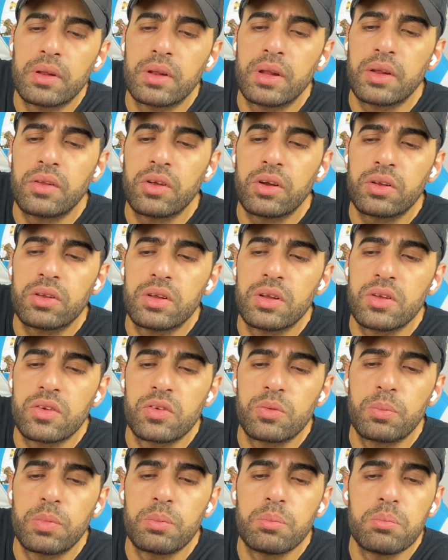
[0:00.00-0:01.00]
The
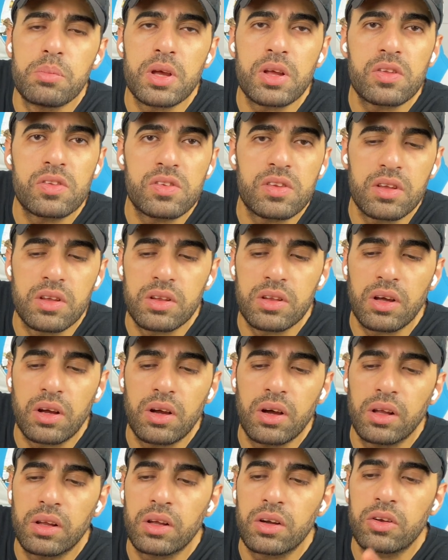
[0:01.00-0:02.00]
dirtiness mix in the
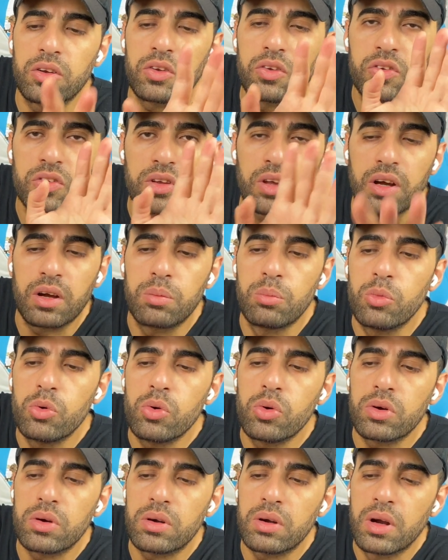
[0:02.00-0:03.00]
color, stuck
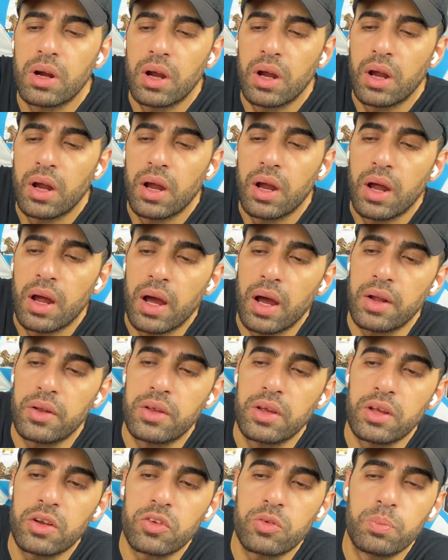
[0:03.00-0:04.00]
more, and
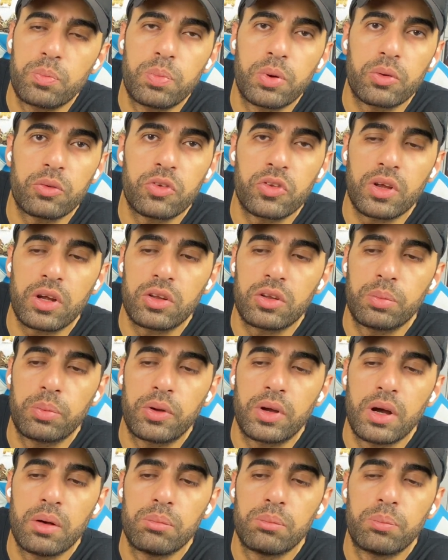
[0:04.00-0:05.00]
here start to
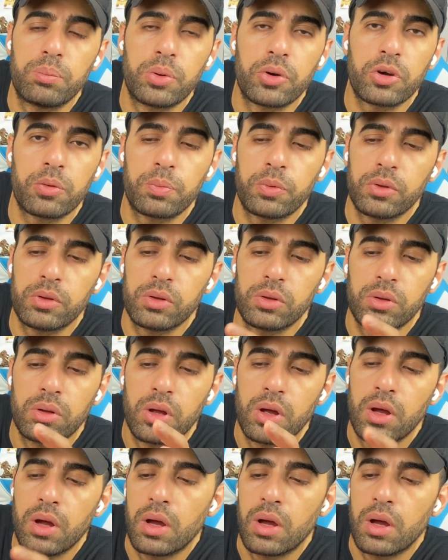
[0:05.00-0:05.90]
become purple.